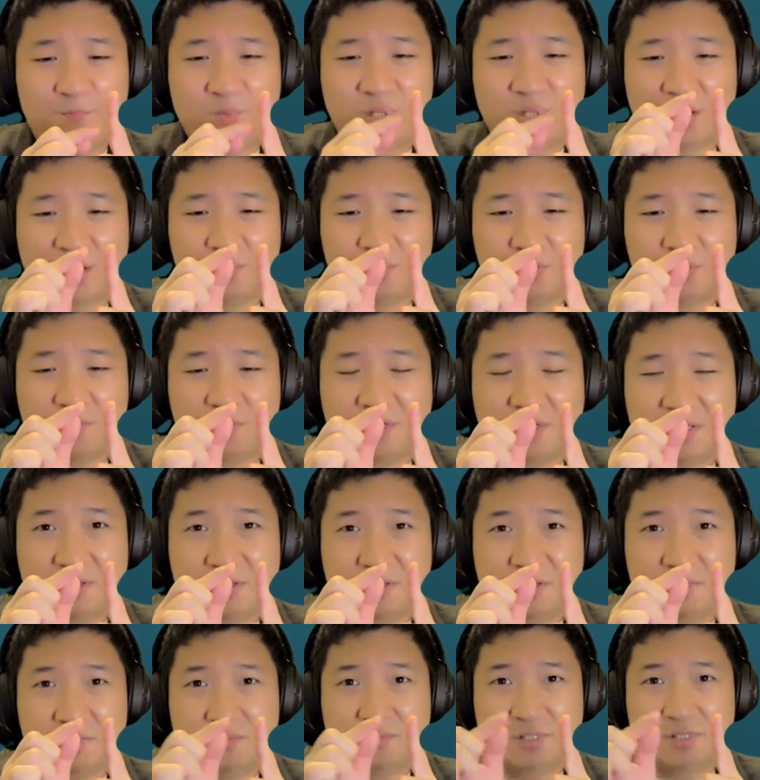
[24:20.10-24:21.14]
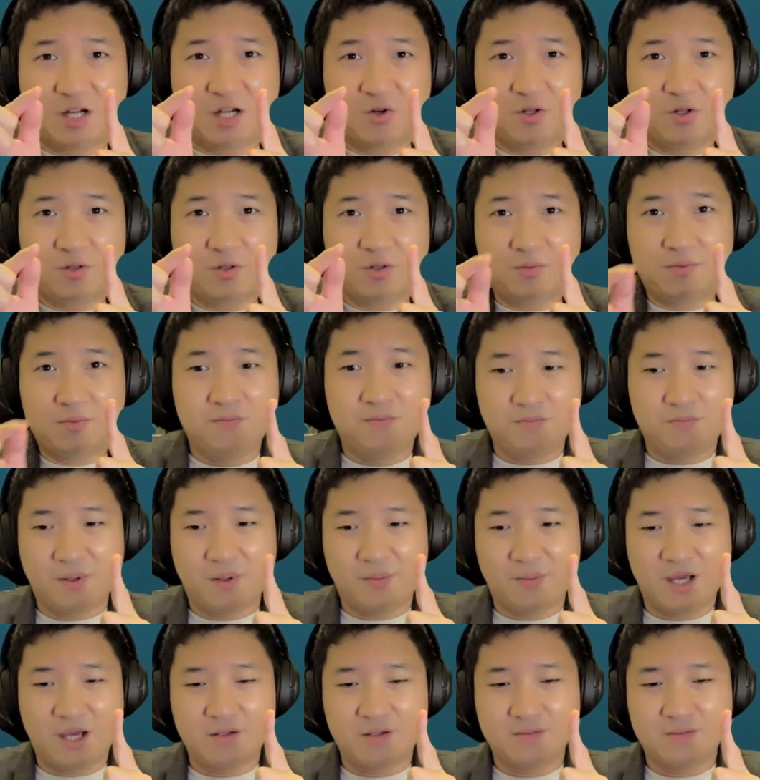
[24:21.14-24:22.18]
Come to a platform, download, bye
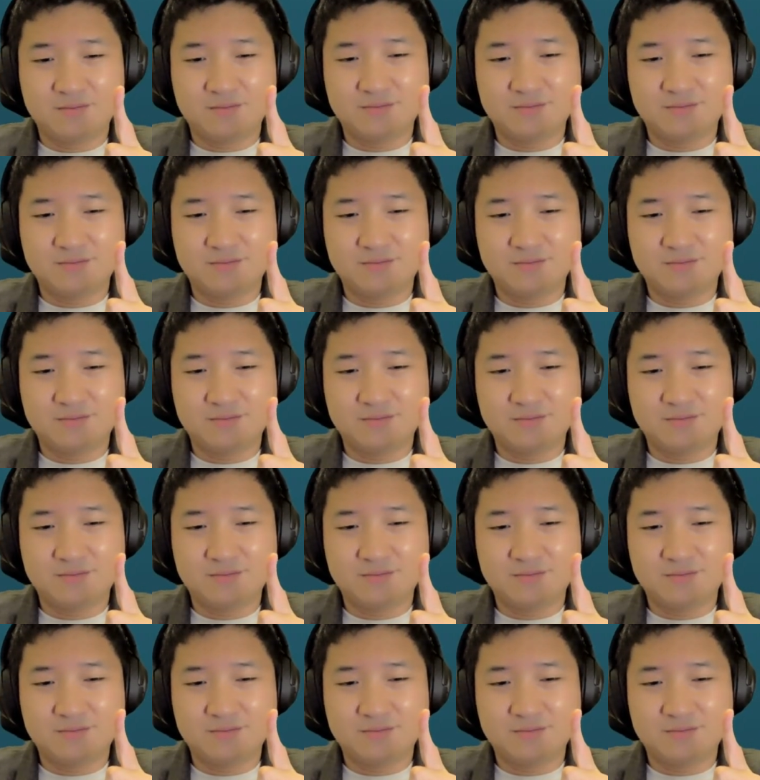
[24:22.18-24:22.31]
bye.